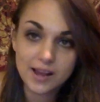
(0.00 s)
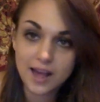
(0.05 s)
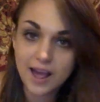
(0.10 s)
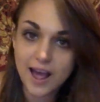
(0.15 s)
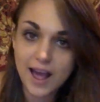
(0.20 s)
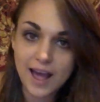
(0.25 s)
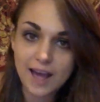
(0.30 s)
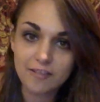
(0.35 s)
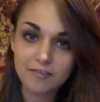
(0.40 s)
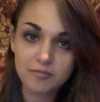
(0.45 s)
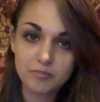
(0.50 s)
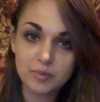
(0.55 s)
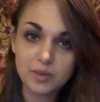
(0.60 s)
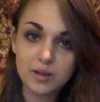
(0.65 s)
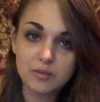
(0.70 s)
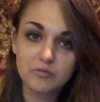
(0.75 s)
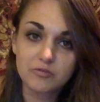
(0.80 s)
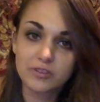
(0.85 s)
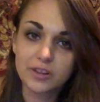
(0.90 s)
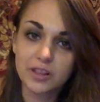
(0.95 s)
I've
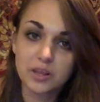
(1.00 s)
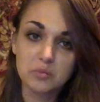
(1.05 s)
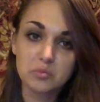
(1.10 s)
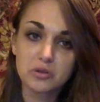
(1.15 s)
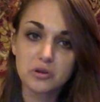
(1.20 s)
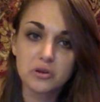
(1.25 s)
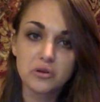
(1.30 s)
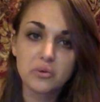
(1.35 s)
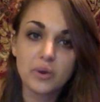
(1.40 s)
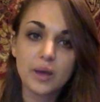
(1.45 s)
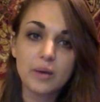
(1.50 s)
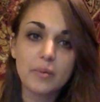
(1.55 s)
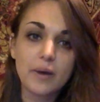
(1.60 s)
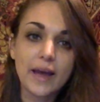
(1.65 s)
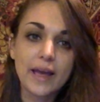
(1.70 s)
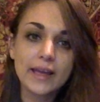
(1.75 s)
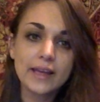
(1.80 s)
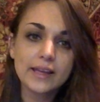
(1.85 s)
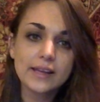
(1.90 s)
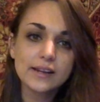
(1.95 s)
been really blown away by
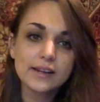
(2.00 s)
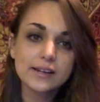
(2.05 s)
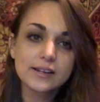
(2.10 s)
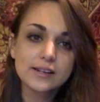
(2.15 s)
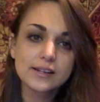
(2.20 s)
it.